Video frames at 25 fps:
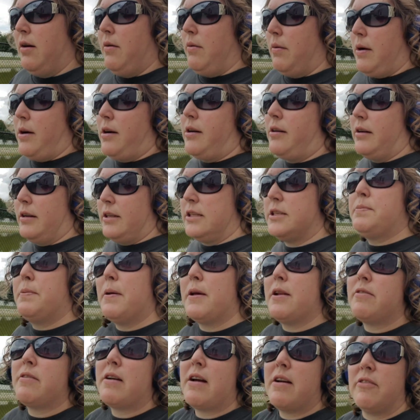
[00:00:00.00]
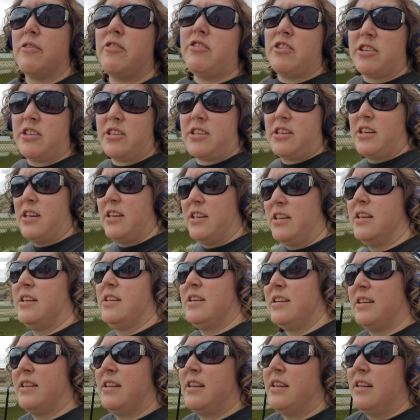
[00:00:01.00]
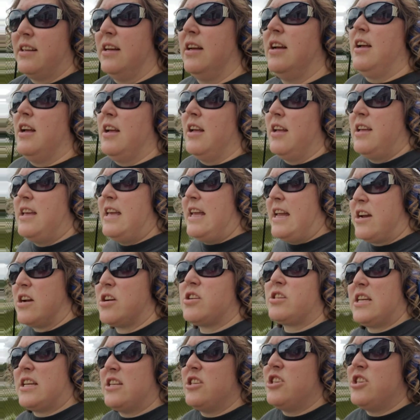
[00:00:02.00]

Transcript: Well, it's been around for years